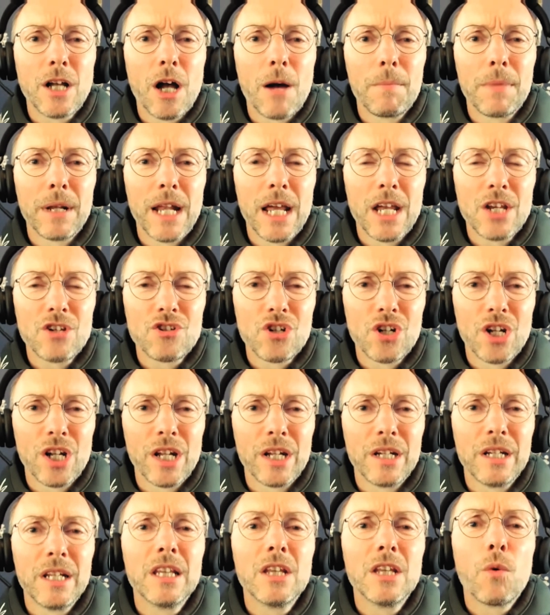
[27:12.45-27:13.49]
combination
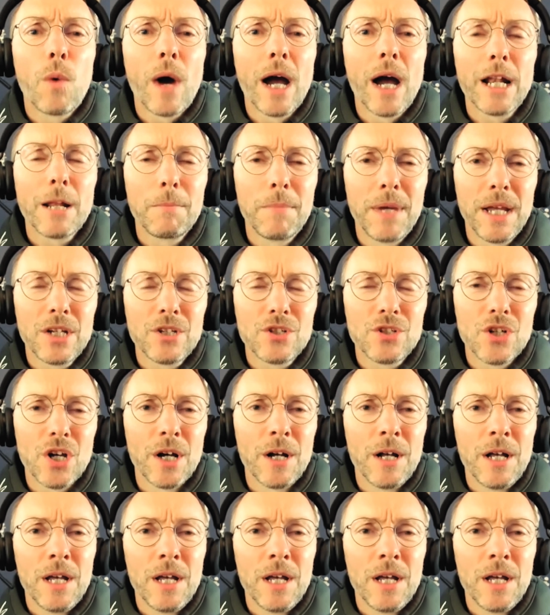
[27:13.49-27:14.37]
and in the wider picture.